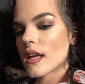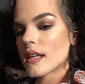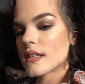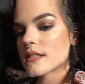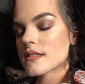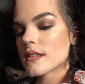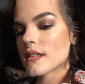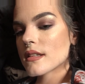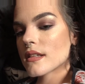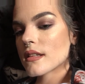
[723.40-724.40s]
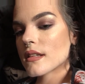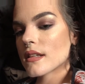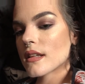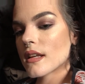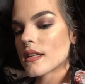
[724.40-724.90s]
it is
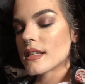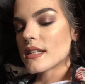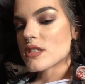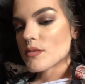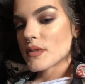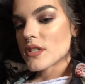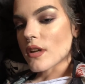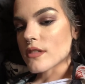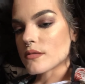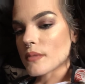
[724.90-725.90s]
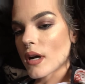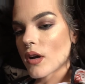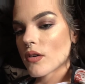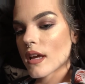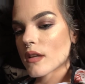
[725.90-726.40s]
it needs to be talked
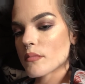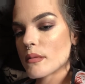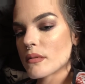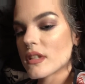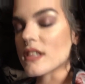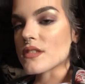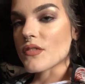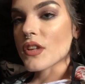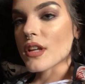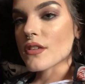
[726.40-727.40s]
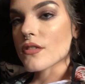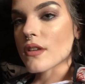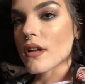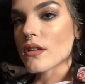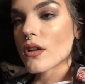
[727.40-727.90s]
about, and people need to feel like they're
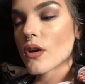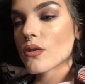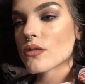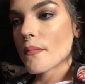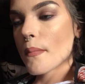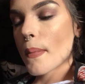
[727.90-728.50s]
not alone.